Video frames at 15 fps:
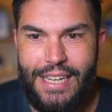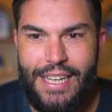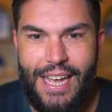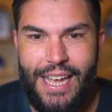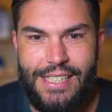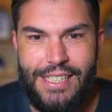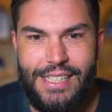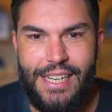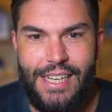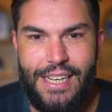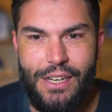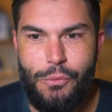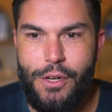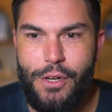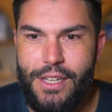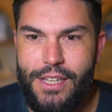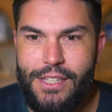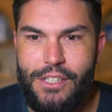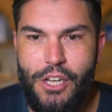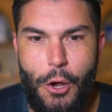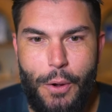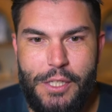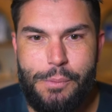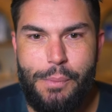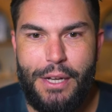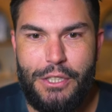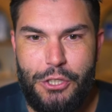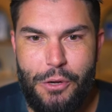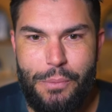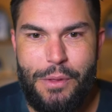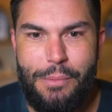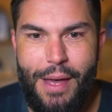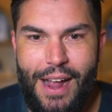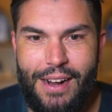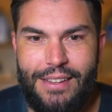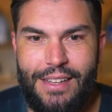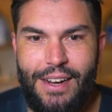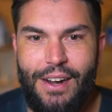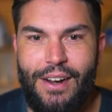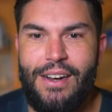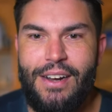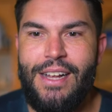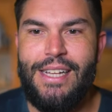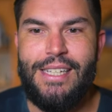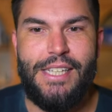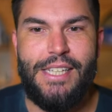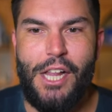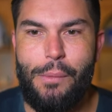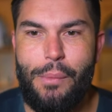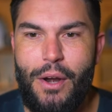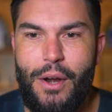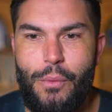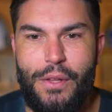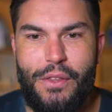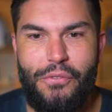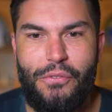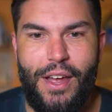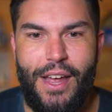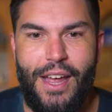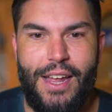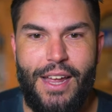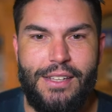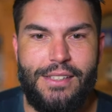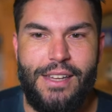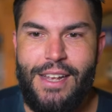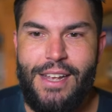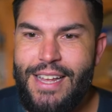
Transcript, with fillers: in Kansas City. It really is always special to be back there, celebrate with the fans.